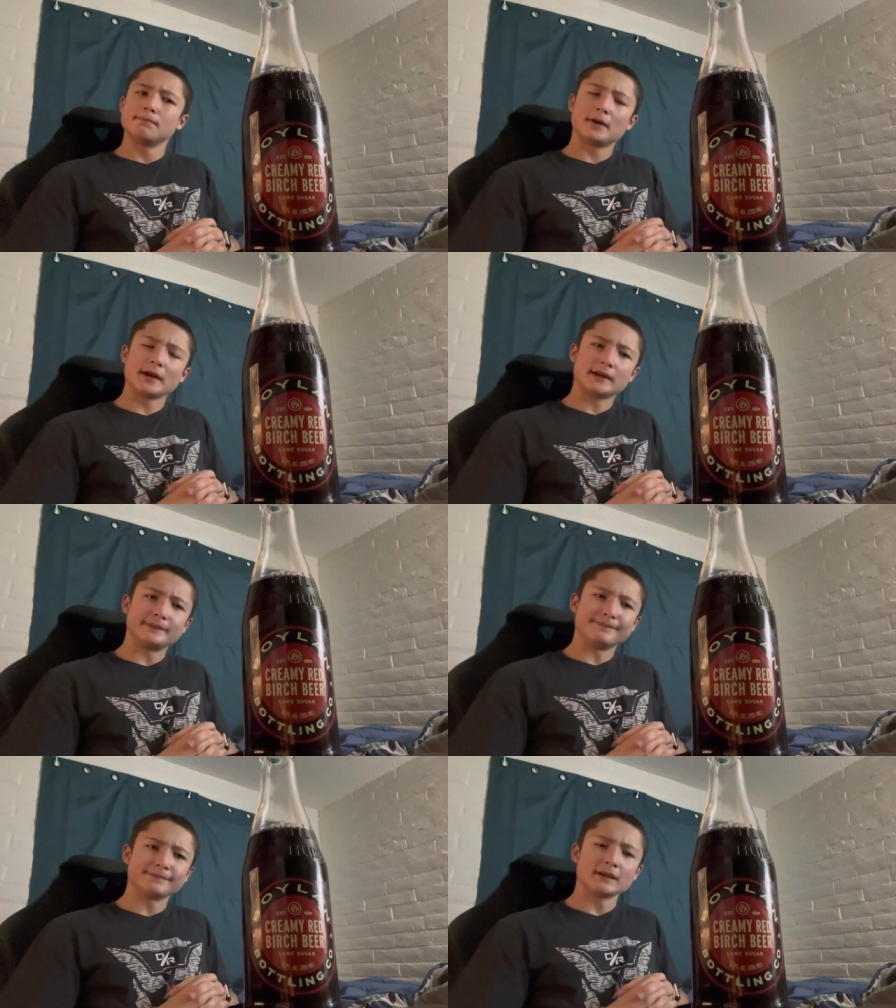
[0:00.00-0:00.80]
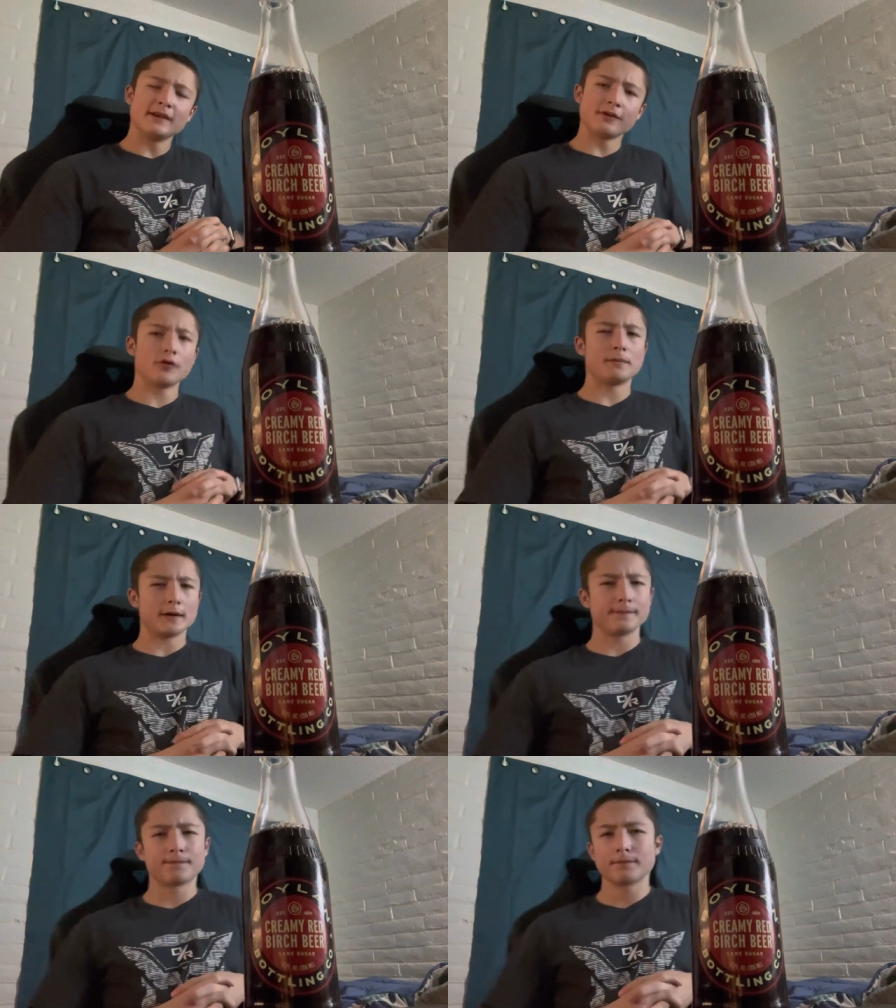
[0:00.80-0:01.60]
But um, it tastes like root
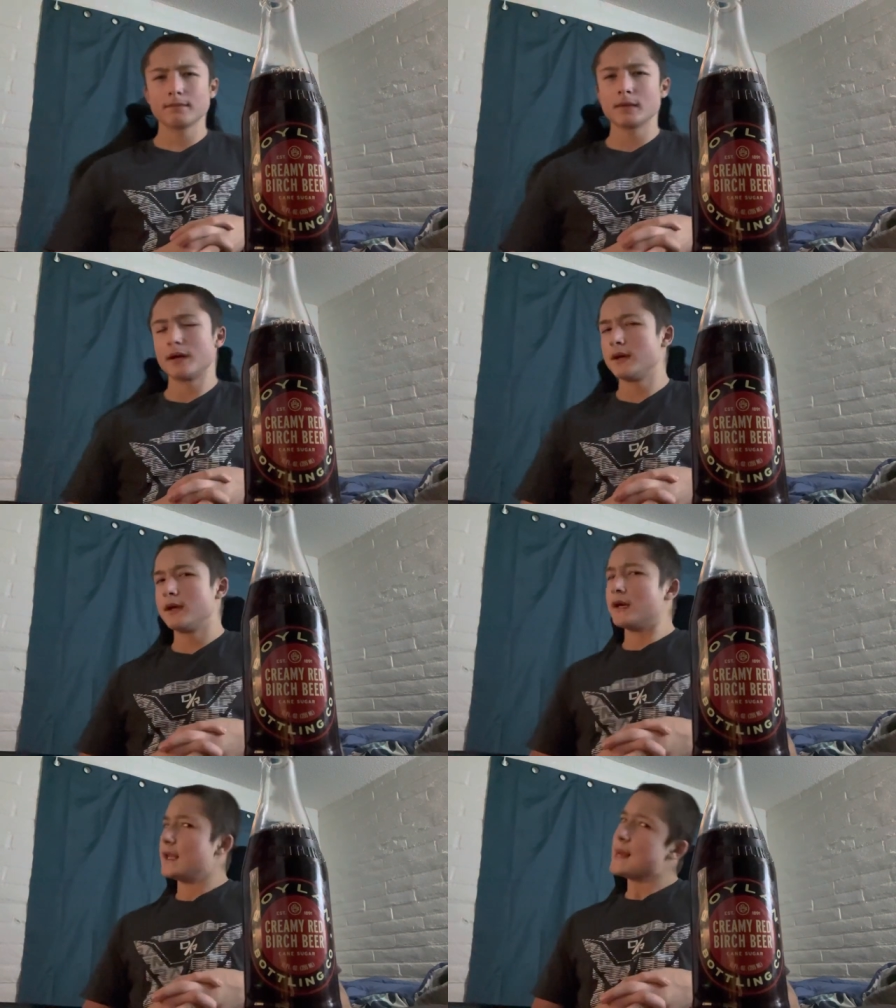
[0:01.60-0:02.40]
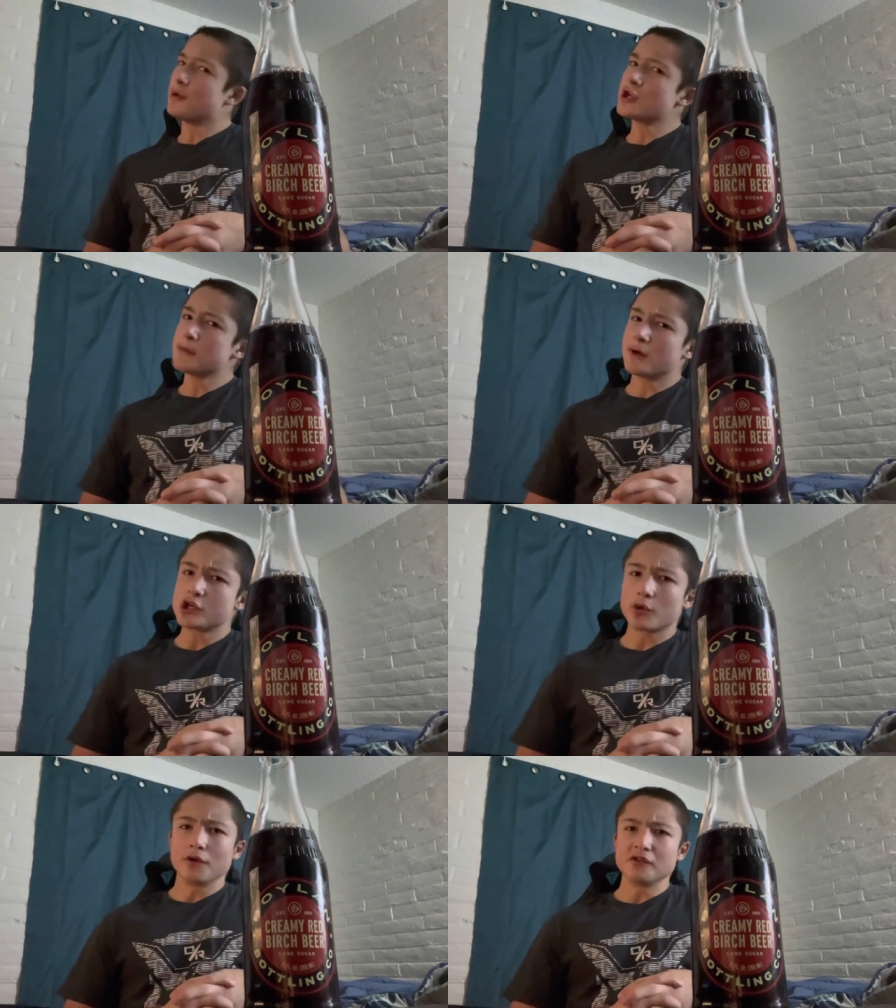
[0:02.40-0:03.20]
beer. Now it's in the birch
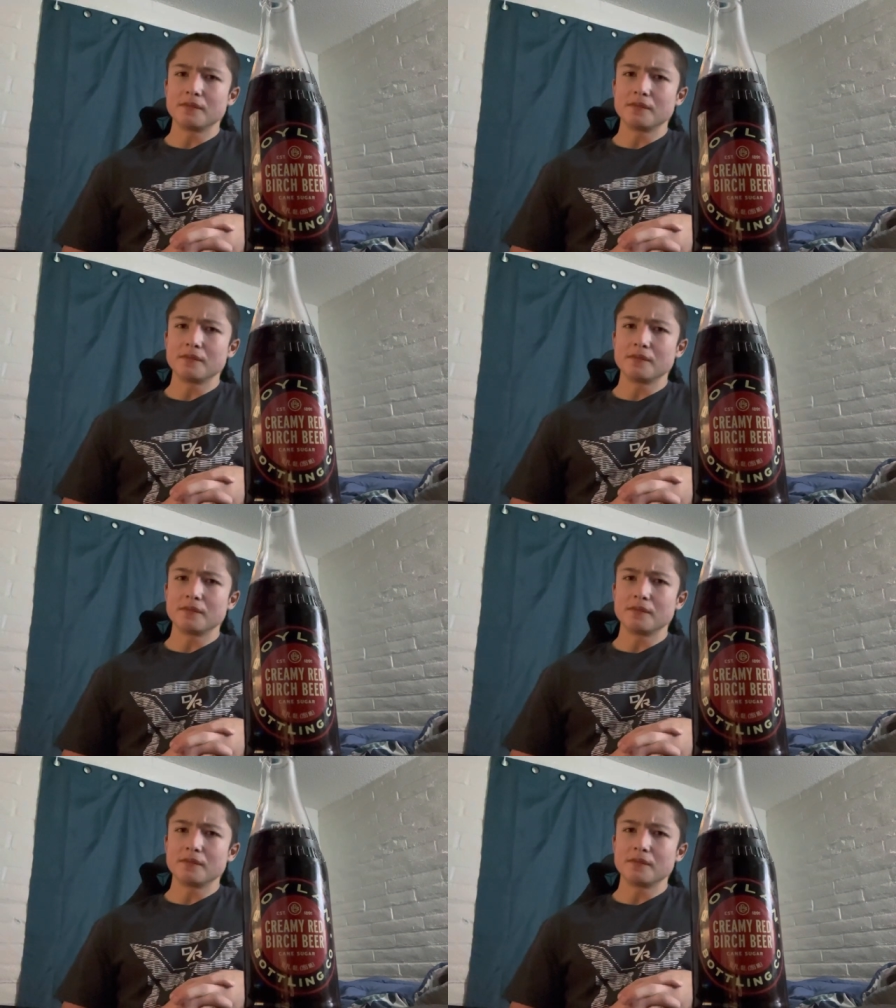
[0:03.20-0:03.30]
oils.